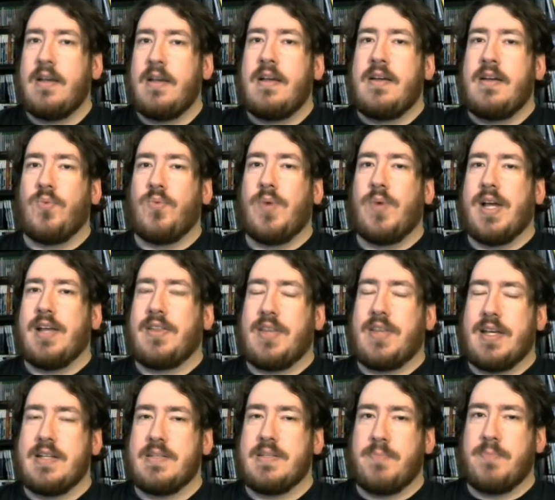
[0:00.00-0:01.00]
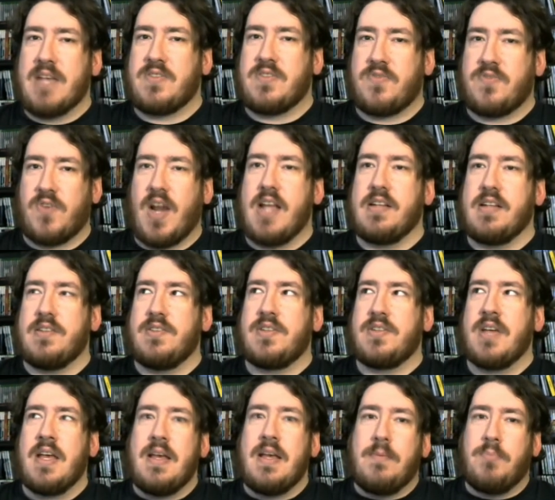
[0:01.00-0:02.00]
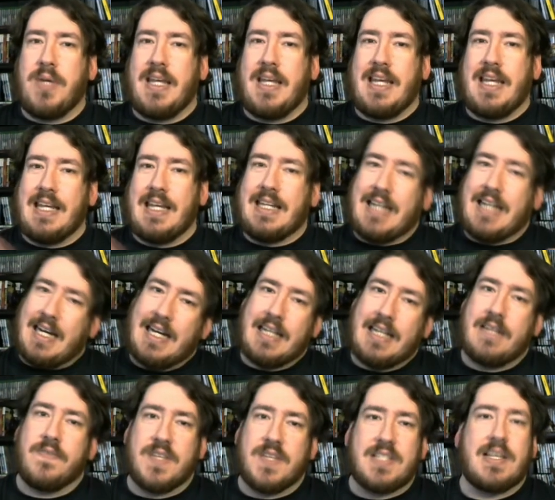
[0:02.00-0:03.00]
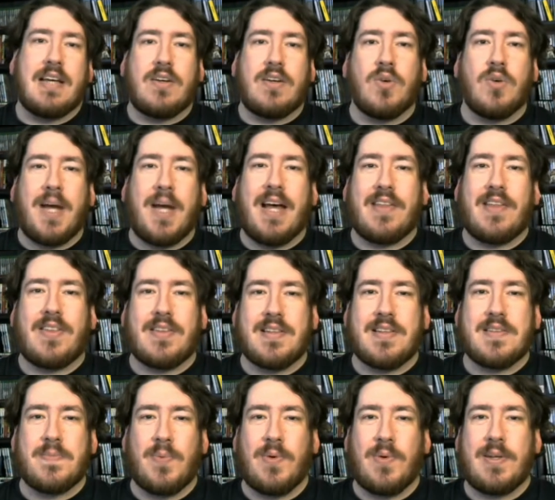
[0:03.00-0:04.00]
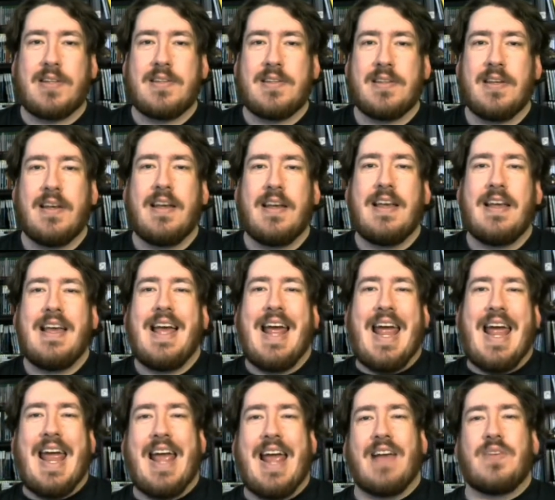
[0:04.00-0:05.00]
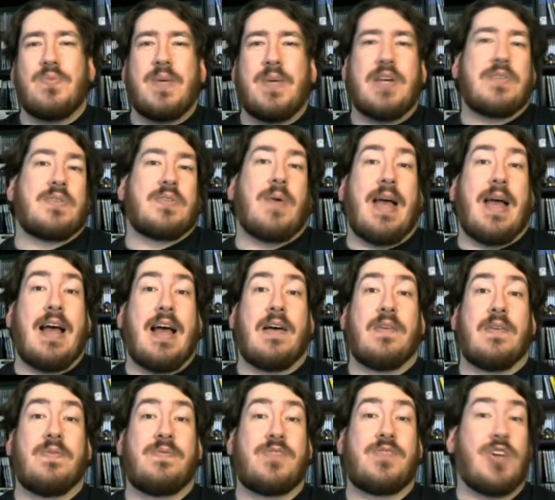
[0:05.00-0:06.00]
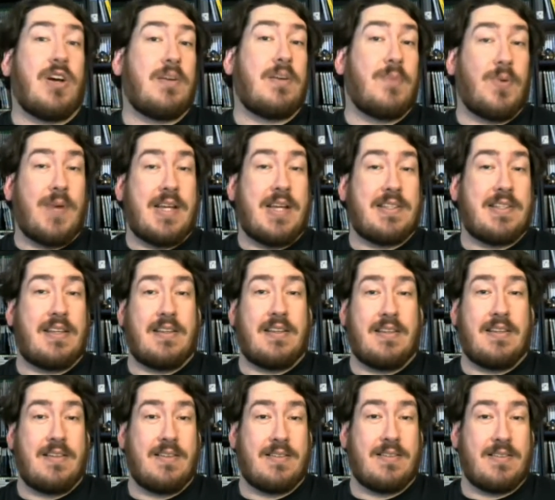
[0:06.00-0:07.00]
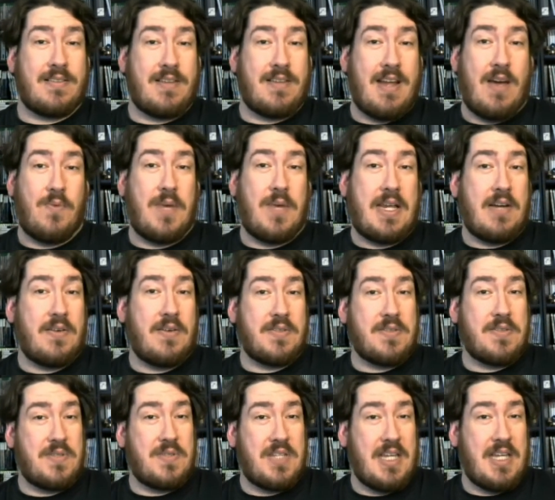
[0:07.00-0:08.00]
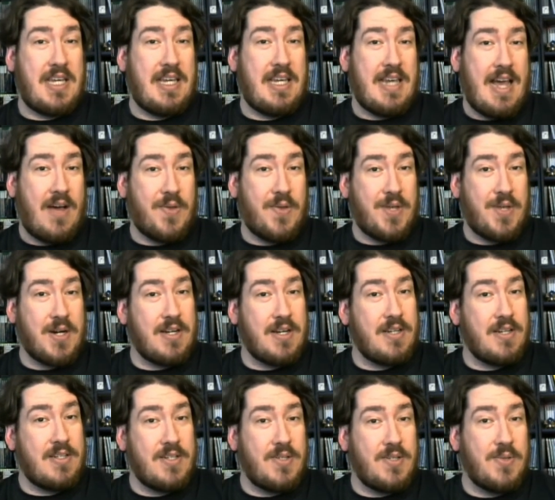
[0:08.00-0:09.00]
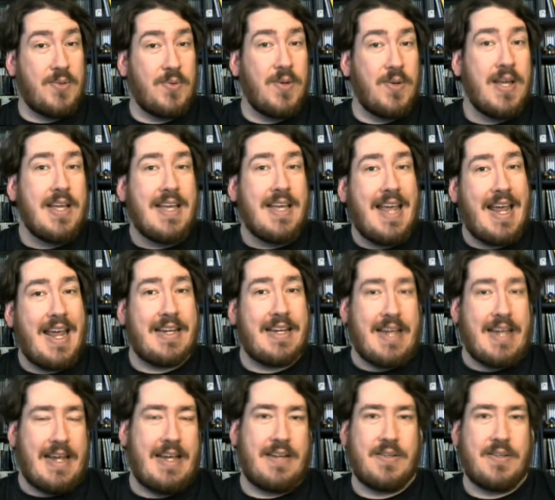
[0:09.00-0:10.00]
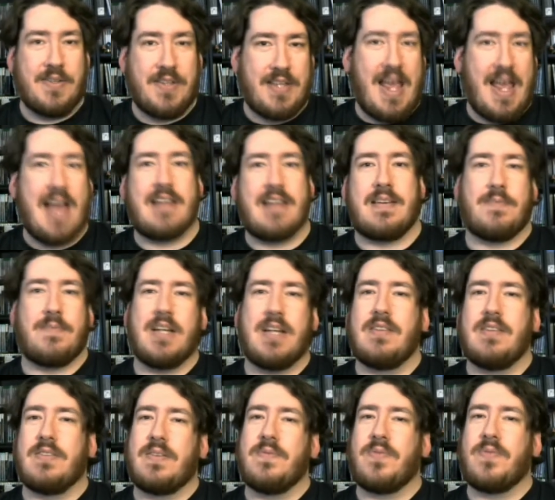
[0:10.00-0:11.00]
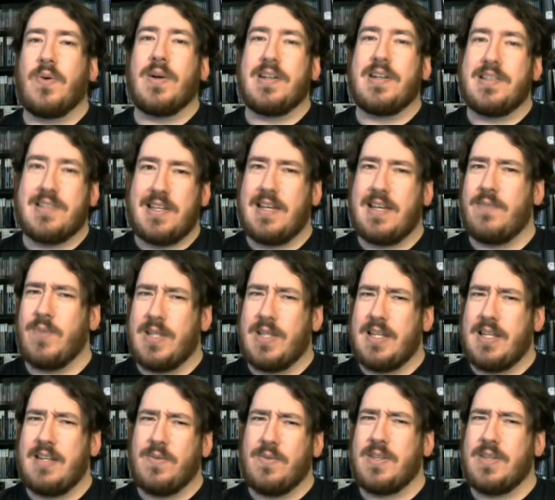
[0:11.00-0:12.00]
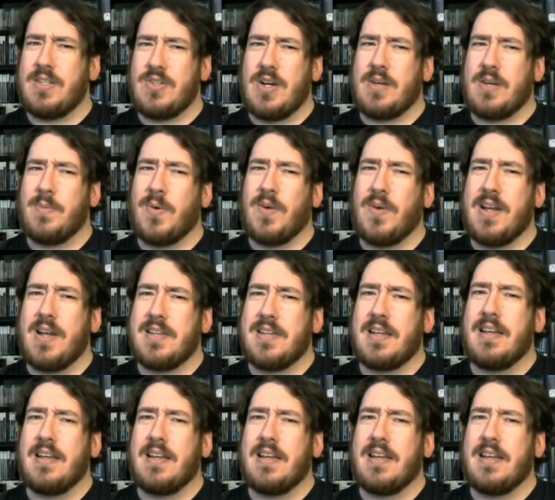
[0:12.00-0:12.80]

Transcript: with his best friend being kind of a psychopath at this point. And we also have Chocobo Racing. Now we can also see how they're going to do and handle that. I'm kind of looking forward to see what they do with the Chocobo Racing.